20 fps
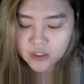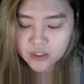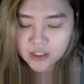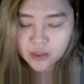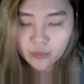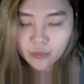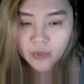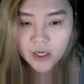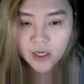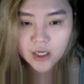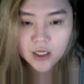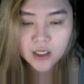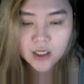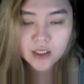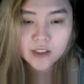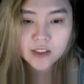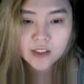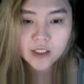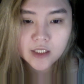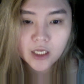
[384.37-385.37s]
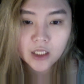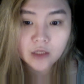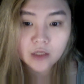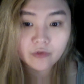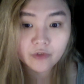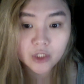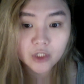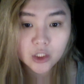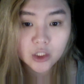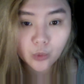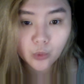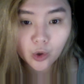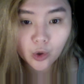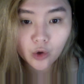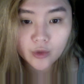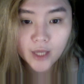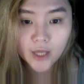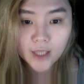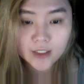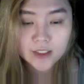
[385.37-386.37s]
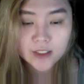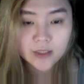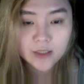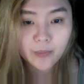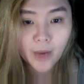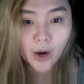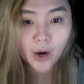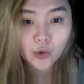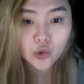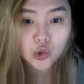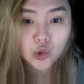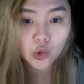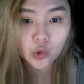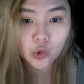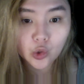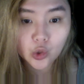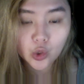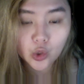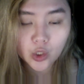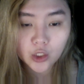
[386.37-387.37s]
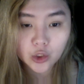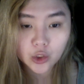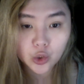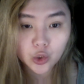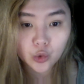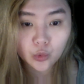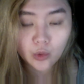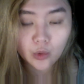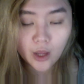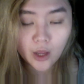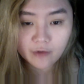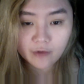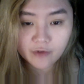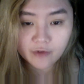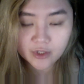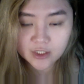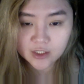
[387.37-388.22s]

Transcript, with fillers: something is inevitable that is about to occur in your life